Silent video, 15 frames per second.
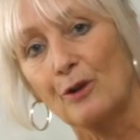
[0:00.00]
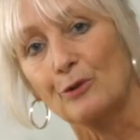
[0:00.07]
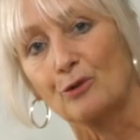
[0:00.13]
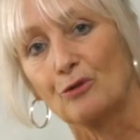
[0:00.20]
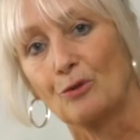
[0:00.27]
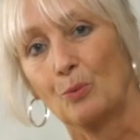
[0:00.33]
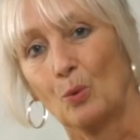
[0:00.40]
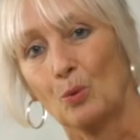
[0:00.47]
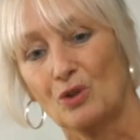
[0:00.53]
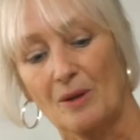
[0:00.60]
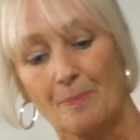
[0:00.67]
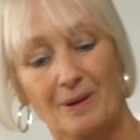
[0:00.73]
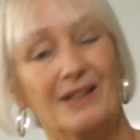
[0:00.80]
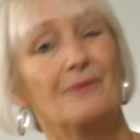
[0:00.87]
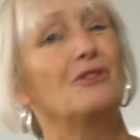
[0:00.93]
touch the water,
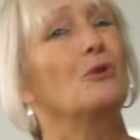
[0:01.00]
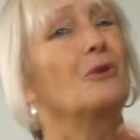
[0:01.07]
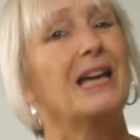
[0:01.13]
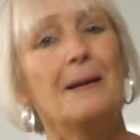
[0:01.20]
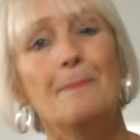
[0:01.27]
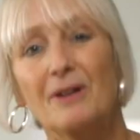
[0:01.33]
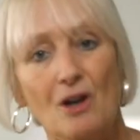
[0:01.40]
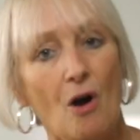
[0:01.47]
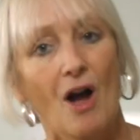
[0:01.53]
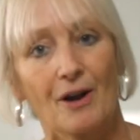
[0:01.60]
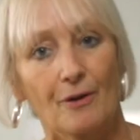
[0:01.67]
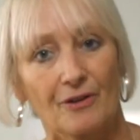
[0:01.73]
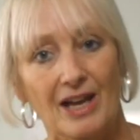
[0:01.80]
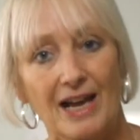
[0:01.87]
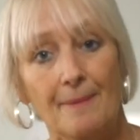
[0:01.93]
but if you keep an eye
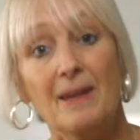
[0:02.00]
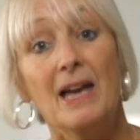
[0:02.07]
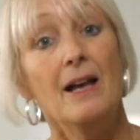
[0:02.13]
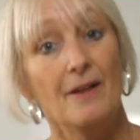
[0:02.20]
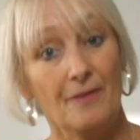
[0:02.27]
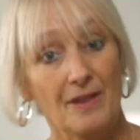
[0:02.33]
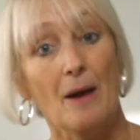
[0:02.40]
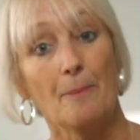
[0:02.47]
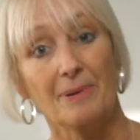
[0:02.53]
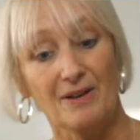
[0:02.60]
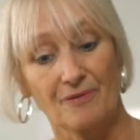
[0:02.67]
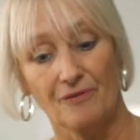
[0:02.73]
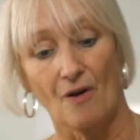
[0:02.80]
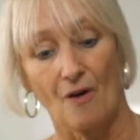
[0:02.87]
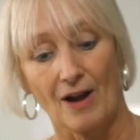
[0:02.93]
on it, they'll be
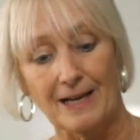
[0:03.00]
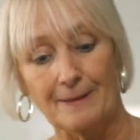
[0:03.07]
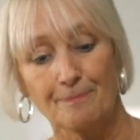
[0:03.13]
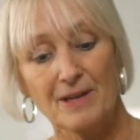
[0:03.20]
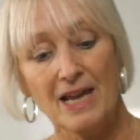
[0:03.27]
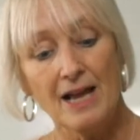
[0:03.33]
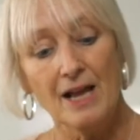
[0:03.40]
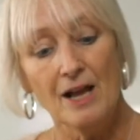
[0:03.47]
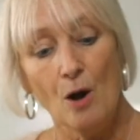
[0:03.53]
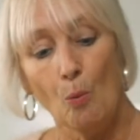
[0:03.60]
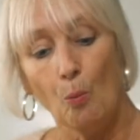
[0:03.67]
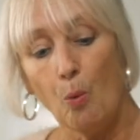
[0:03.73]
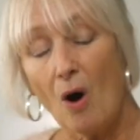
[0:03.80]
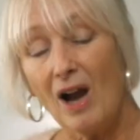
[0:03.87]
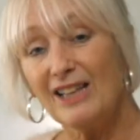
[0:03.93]

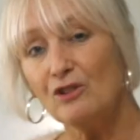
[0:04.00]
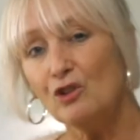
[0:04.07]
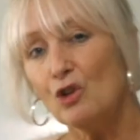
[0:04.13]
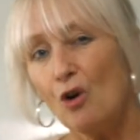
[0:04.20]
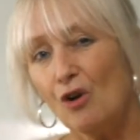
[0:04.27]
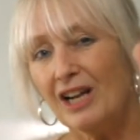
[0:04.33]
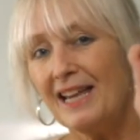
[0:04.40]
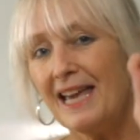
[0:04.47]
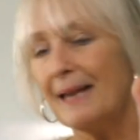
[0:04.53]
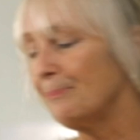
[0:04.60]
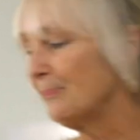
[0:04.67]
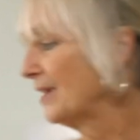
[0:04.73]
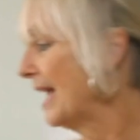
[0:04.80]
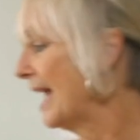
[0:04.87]
fine. White chocolate